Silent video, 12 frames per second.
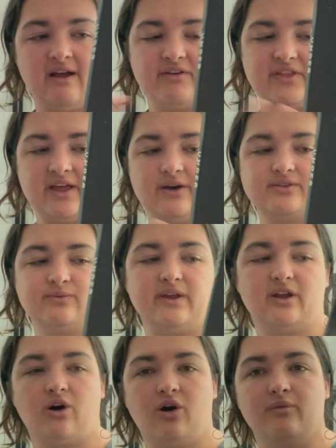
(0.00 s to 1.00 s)
else, we
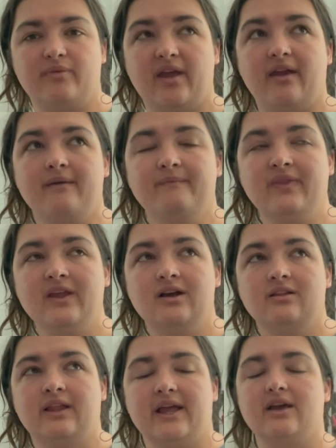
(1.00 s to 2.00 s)
could all be,
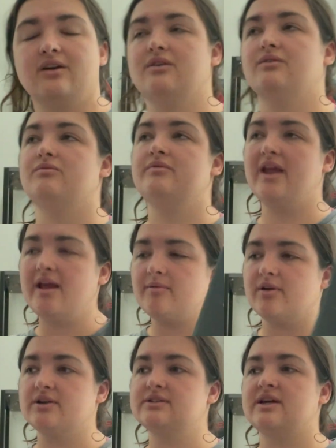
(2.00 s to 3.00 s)
like,
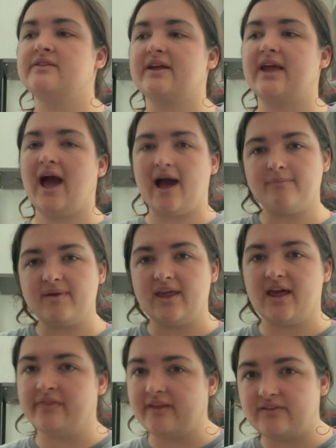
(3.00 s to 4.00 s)
neighbors and, like, happy
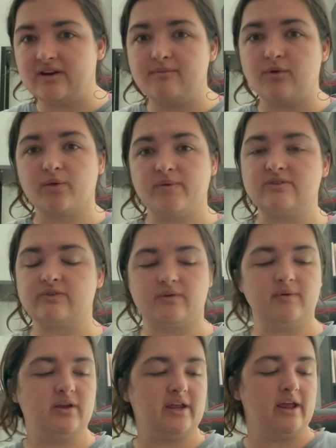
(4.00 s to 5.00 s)
and live in a more peaceful
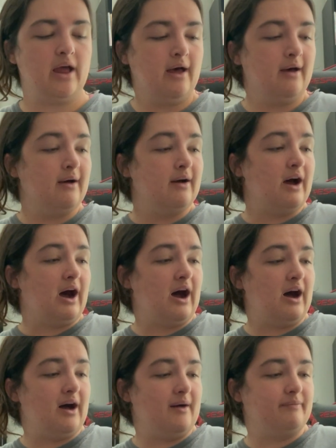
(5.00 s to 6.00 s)
community.
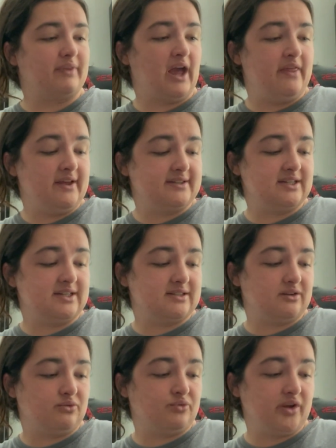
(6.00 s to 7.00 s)
And this is
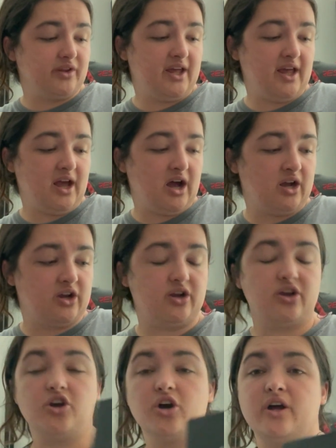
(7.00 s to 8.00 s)
really a
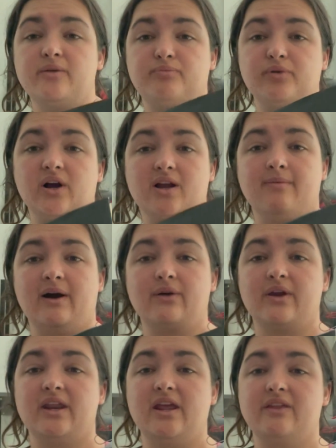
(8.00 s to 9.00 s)
good book about
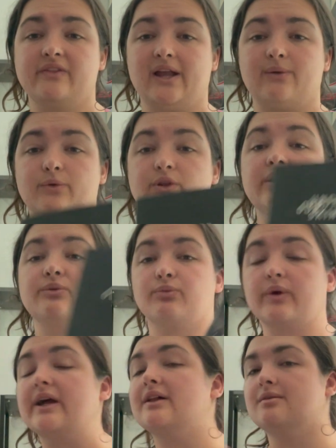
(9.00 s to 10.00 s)
getting, like, really
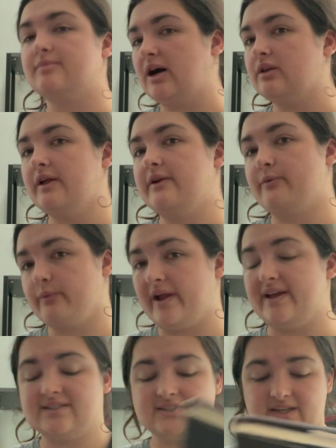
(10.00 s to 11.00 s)
real about, like,
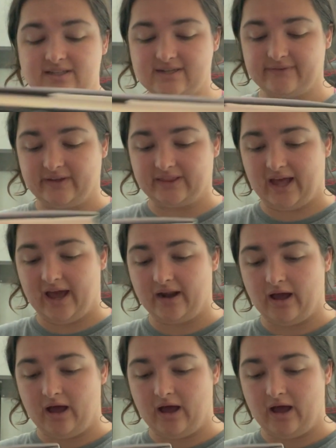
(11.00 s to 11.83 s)
race and stuff like that.